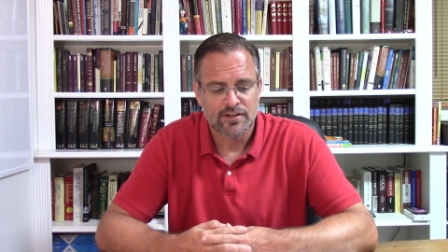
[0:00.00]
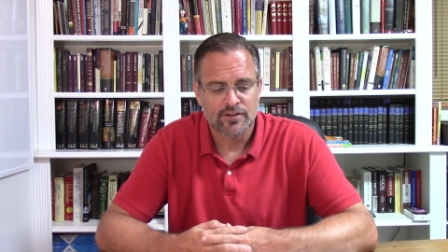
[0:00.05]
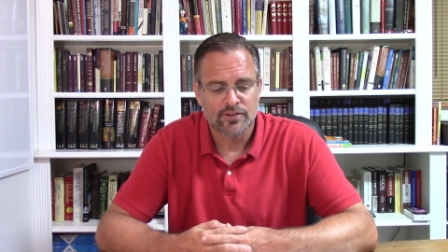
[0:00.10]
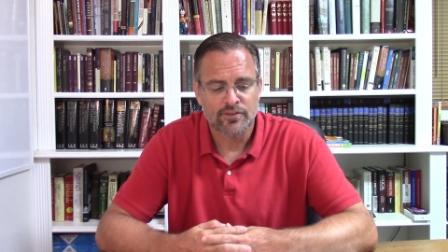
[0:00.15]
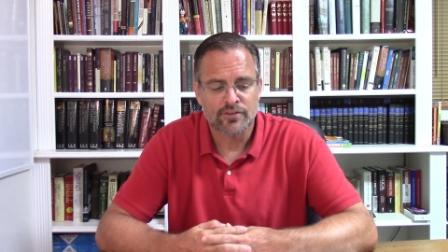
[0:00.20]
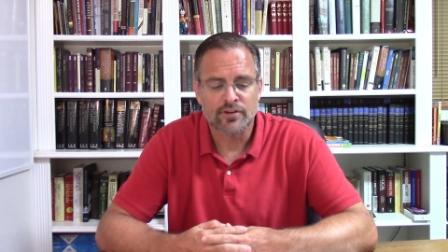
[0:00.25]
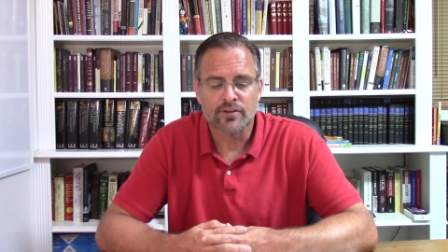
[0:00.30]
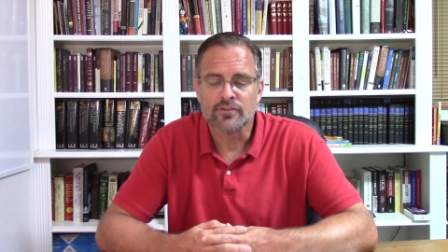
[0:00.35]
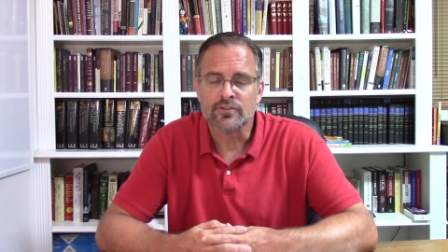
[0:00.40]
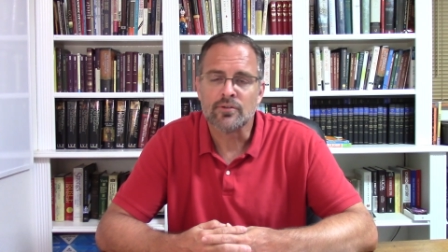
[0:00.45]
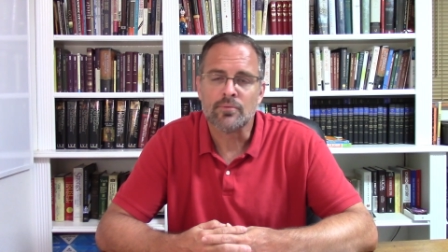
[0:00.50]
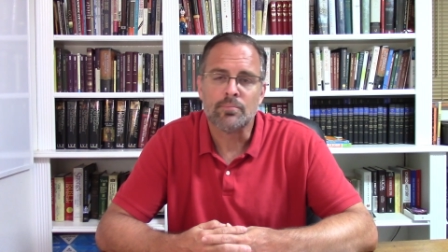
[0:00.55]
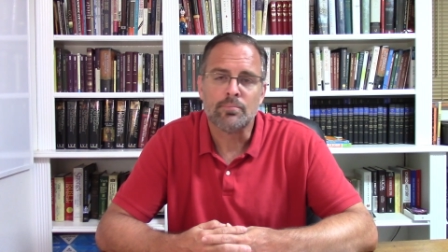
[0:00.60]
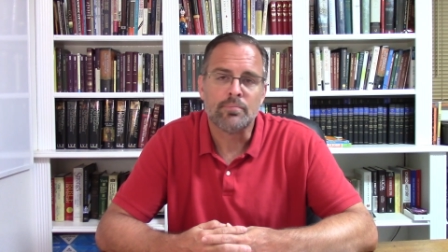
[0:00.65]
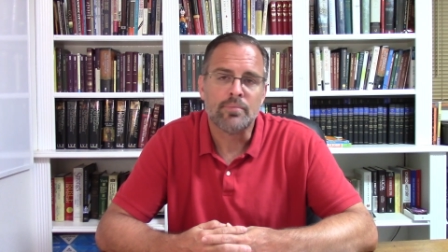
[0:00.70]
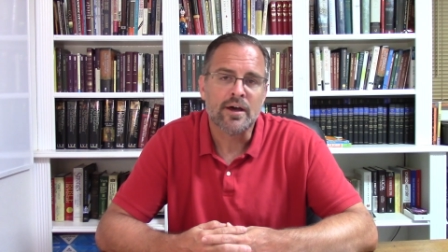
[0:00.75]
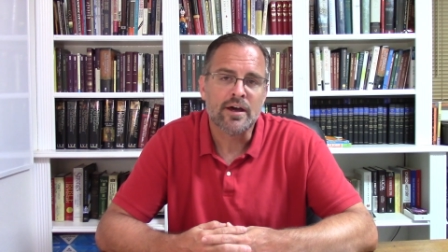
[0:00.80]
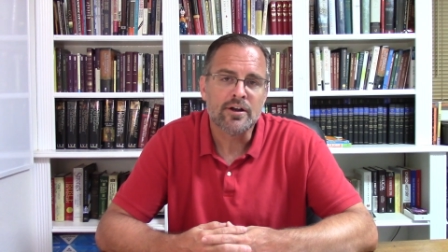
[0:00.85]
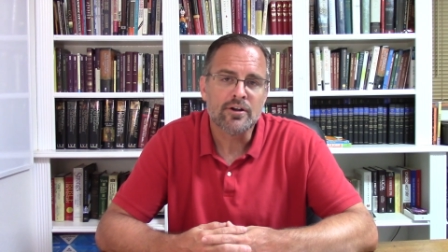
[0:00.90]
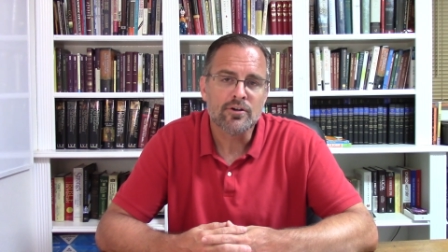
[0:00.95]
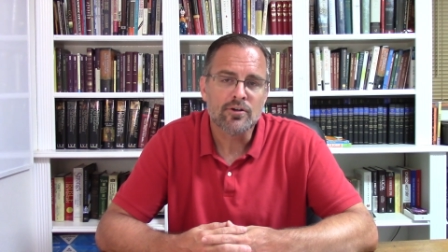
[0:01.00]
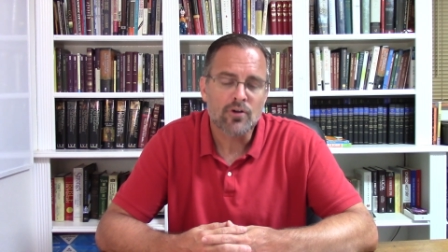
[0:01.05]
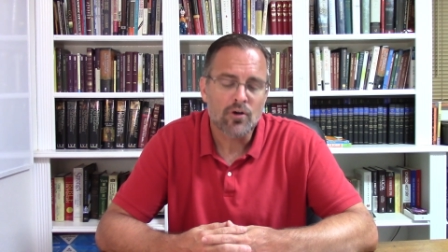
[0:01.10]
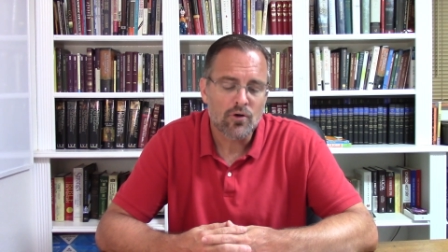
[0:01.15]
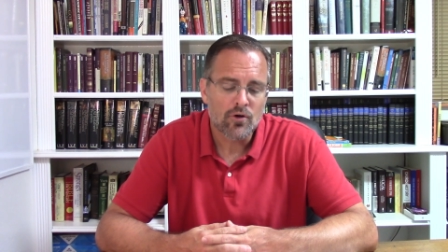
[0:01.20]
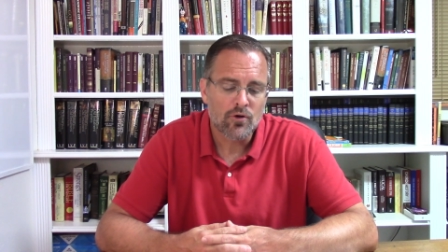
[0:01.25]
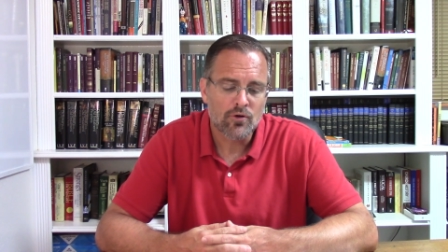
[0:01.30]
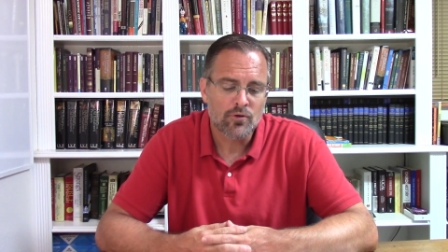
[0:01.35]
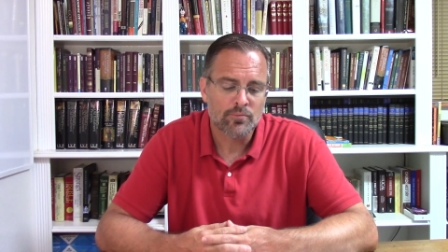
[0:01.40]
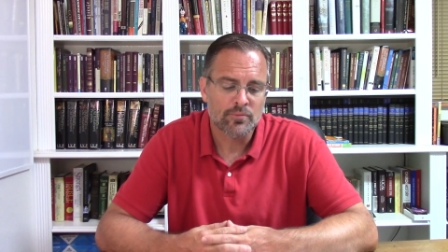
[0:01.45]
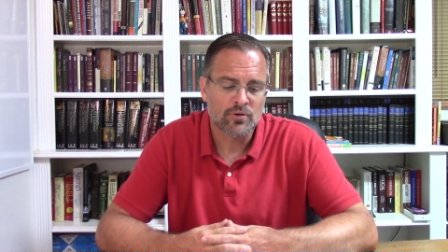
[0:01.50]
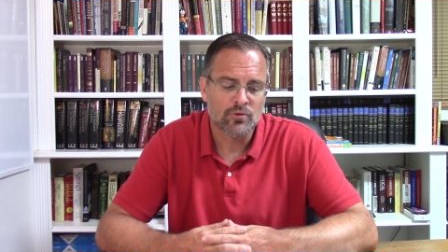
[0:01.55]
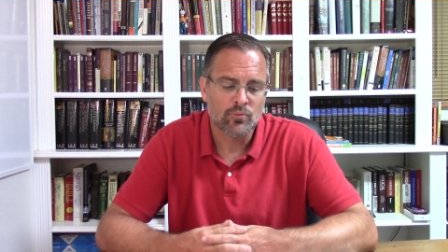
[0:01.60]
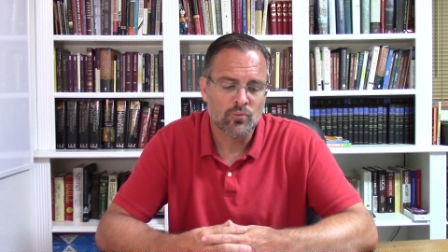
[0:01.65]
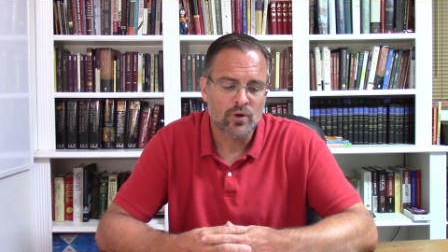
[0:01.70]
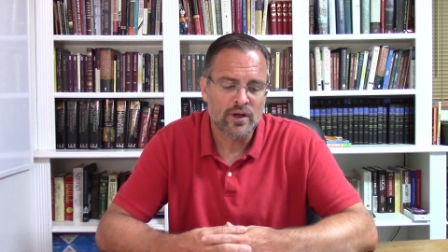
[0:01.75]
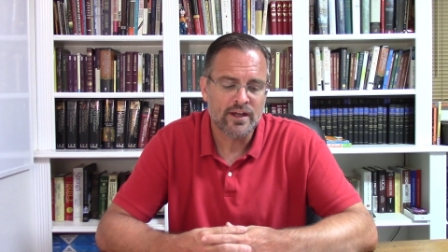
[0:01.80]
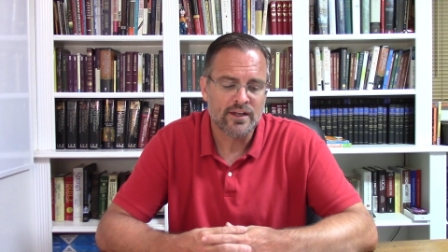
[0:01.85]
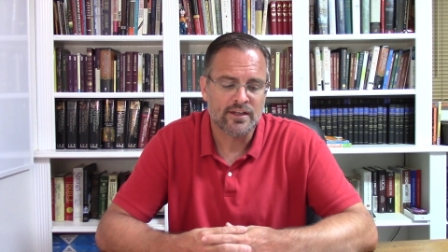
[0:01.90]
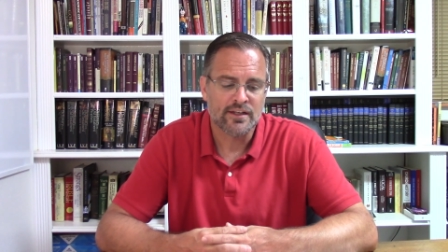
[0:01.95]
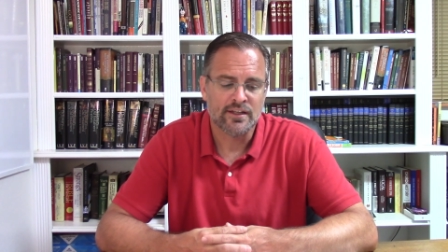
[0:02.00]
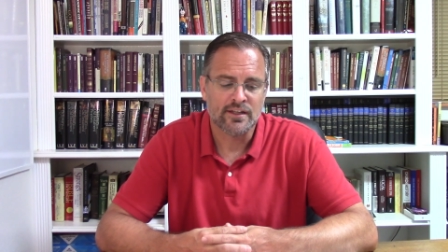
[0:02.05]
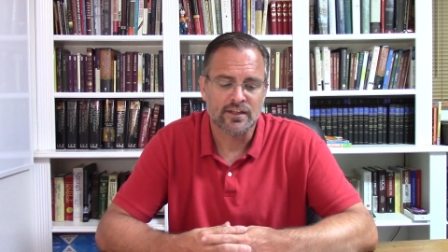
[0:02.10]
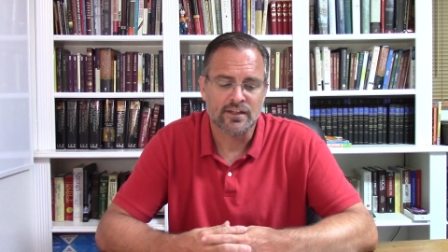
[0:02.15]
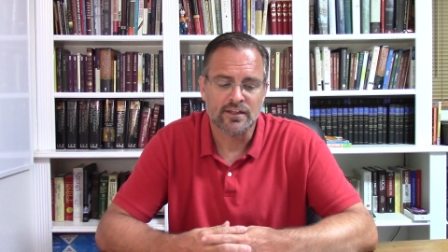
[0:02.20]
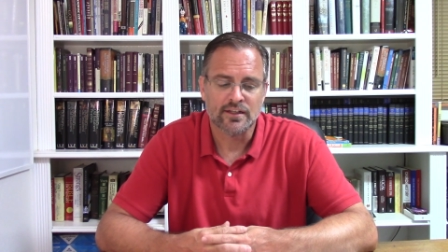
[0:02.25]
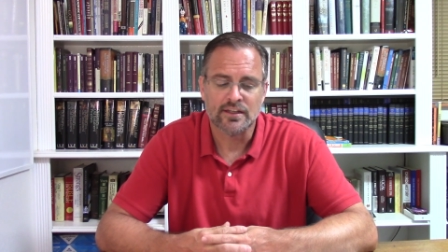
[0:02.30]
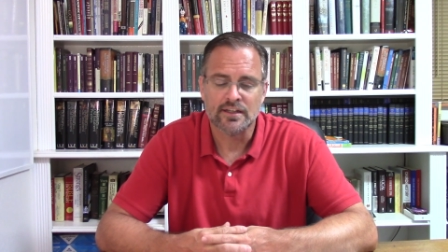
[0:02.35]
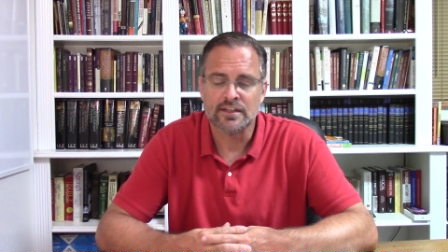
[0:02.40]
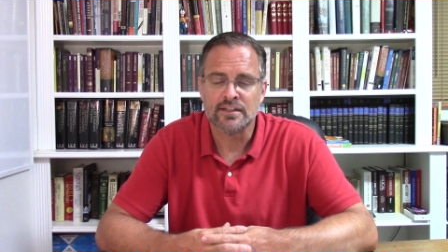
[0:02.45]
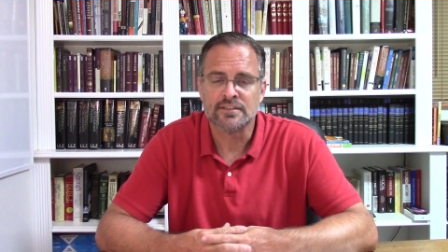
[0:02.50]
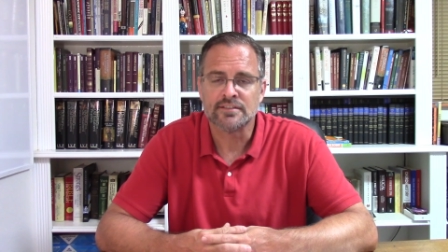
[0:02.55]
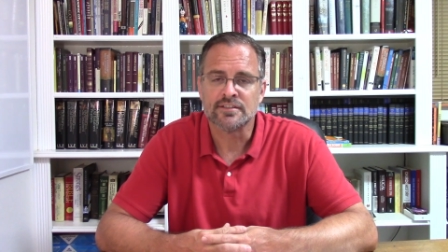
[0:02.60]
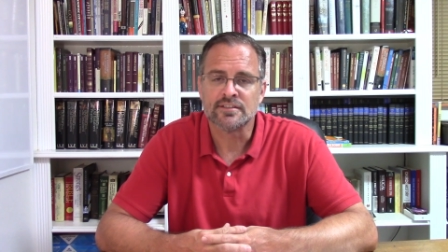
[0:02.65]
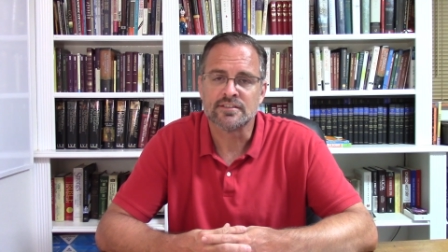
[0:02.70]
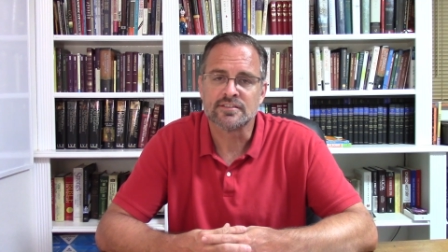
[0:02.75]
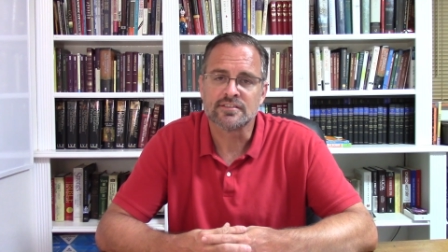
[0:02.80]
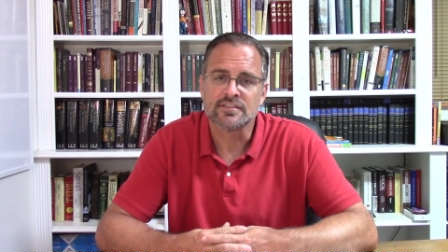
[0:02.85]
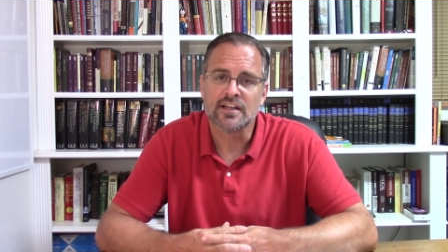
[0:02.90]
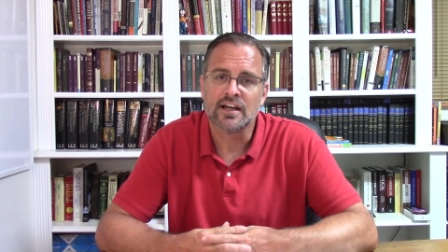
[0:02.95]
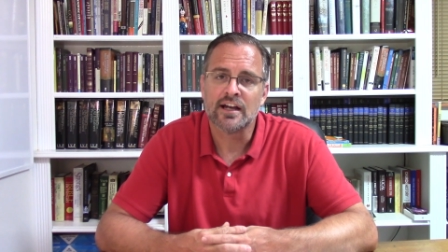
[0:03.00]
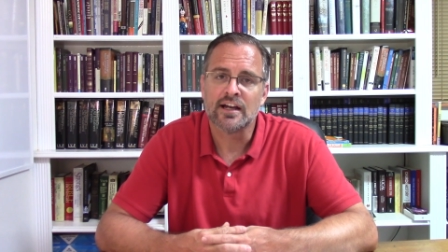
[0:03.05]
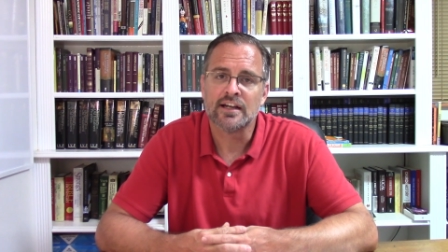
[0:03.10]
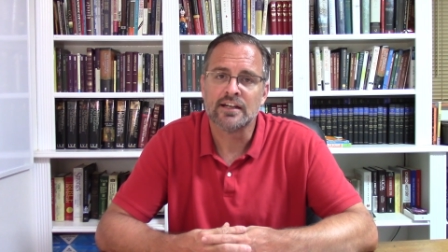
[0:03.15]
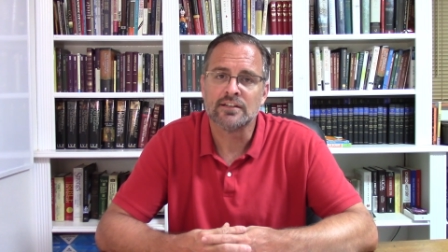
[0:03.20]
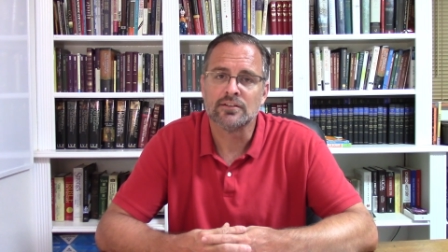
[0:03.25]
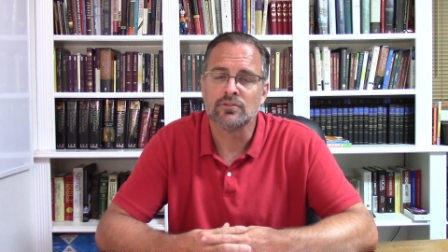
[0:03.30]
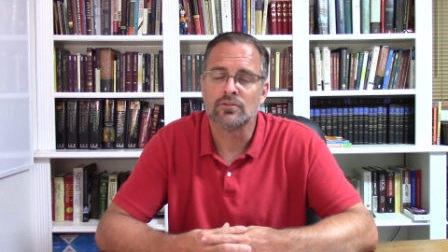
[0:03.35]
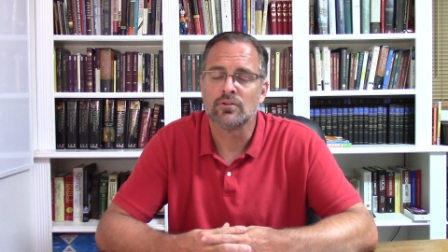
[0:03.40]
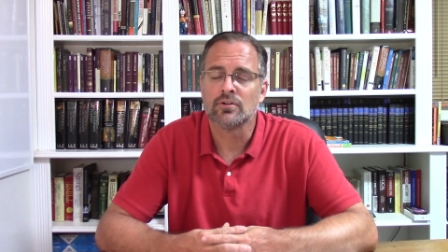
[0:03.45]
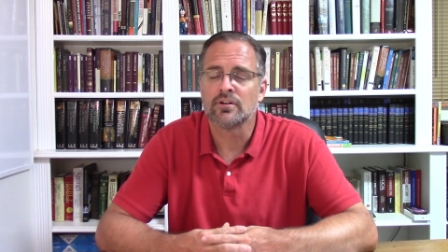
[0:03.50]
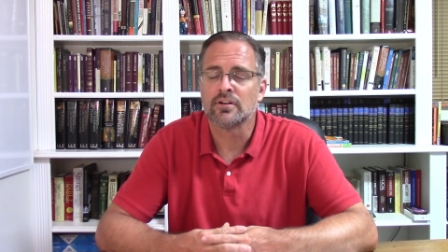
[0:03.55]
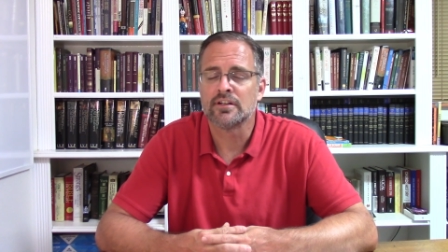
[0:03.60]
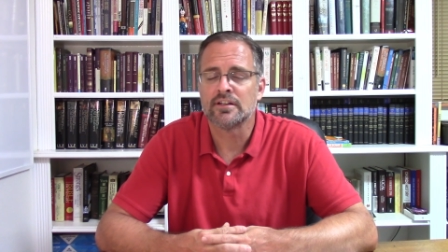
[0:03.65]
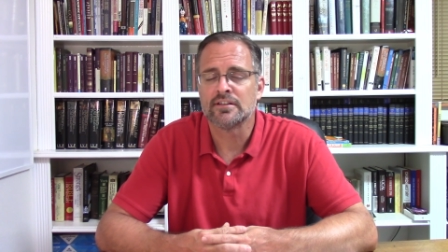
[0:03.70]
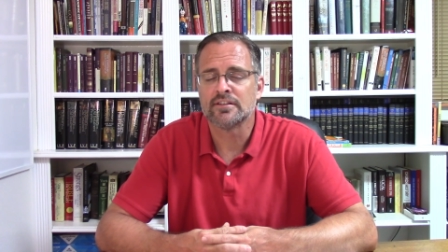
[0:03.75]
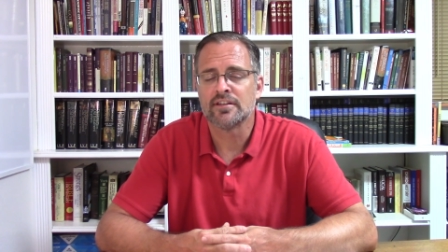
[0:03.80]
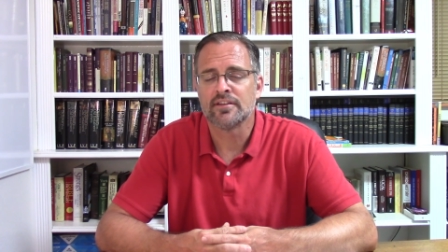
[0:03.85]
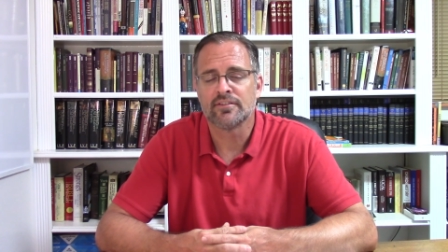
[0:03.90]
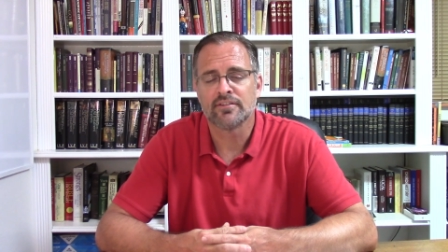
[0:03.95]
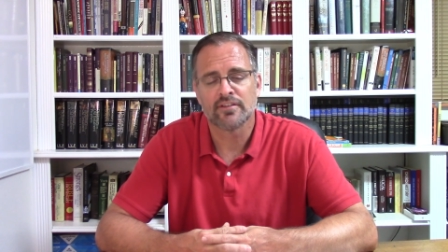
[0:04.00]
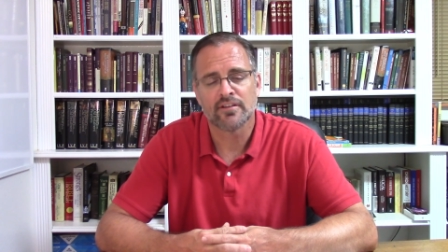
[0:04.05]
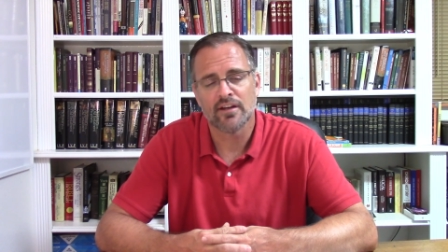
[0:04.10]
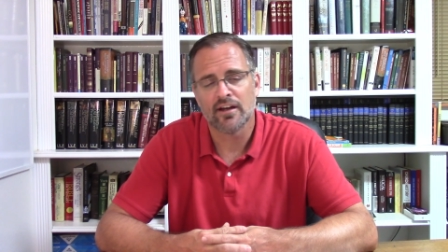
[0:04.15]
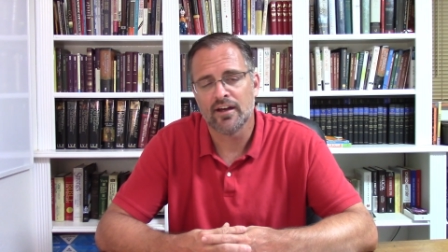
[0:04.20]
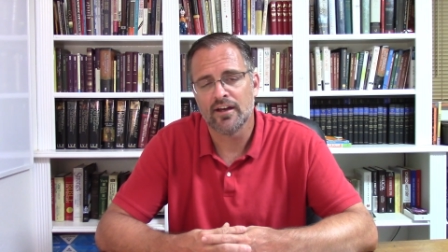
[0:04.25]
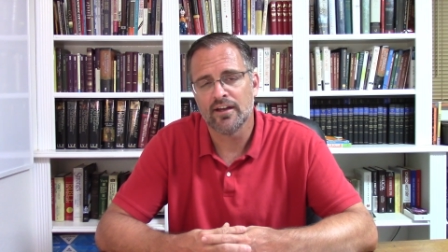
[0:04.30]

There's a better home awaiting in the sky, Lord, in the sky.